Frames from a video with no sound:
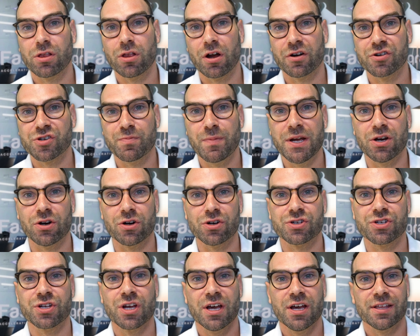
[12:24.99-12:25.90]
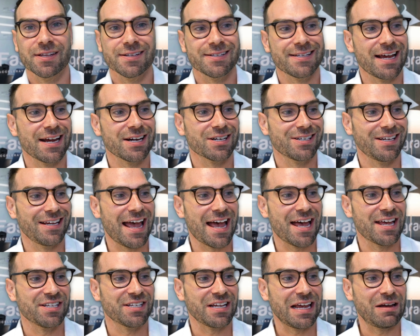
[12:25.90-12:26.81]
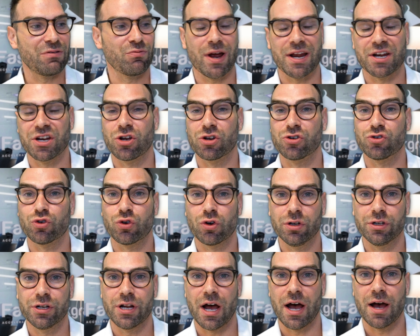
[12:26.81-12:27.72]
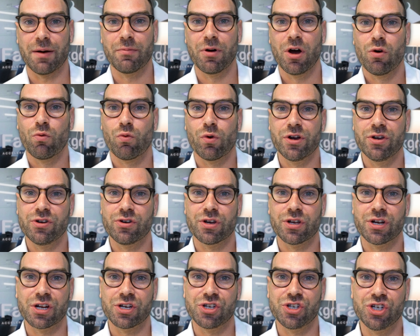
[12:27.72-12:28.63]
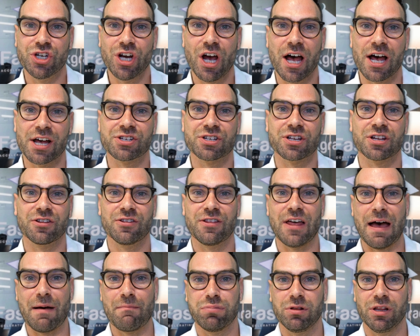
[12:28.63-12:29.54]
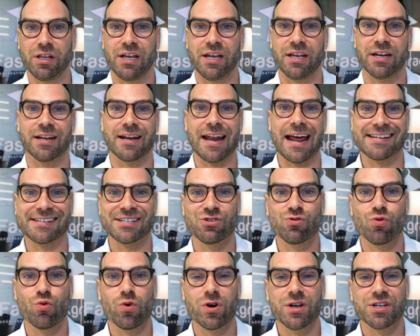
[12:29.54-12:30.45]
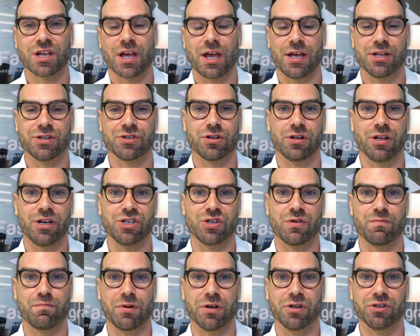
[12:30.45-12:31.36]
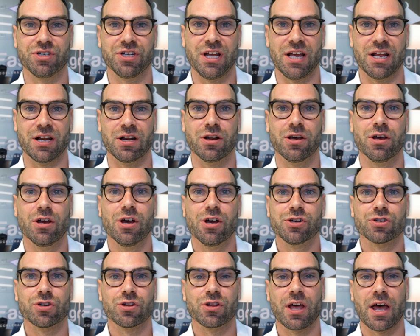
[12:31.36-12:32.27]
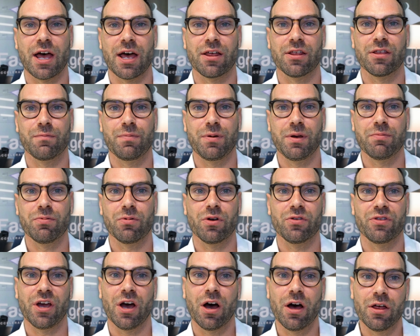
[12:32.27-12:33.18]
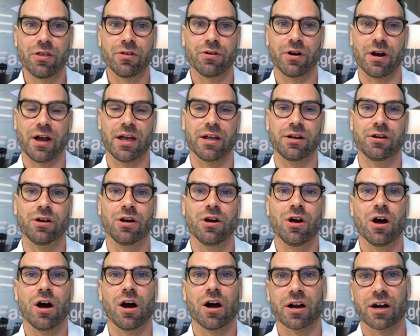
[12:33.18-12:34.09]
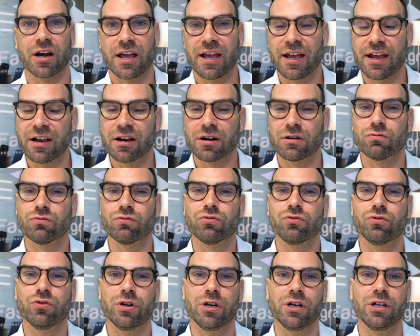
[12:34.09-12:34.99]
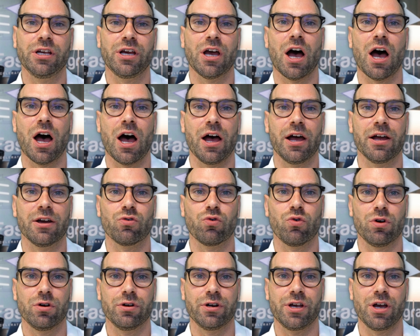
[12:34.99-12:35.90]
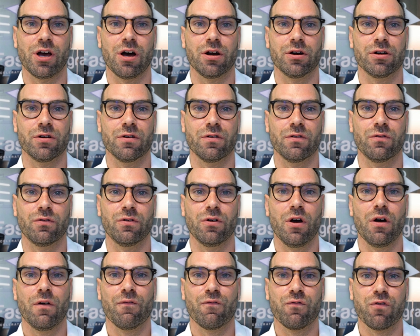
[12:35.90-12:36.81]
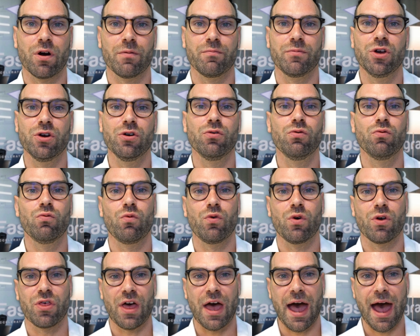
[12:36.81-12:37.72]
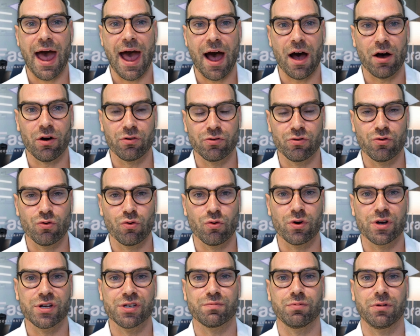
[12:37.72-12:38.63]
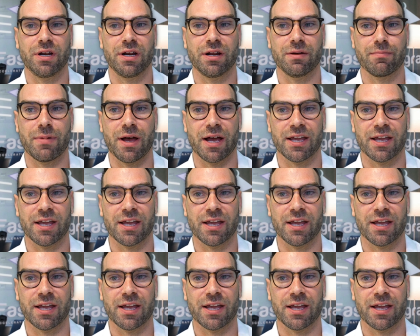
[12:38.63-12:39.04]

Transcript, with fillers: with a lot of speakers. This actually has a red control knob where you can adjust that bleed. It has noise cancellation built in so that the people on the other end are going to hear really high quality audio from you without noise bleeding